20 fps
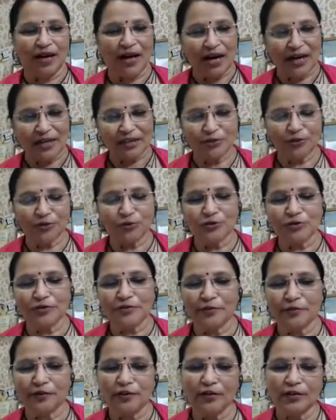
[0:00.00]
Are those
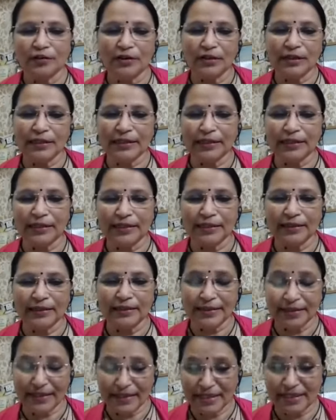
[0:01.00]
for
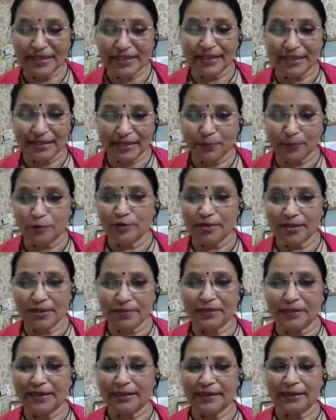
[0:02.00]
taking
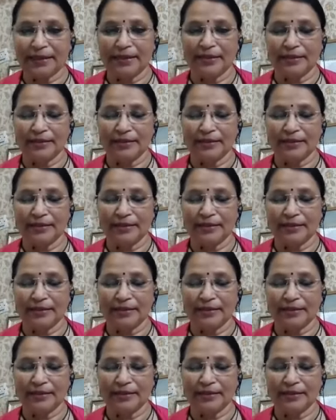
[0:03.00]
responsibility?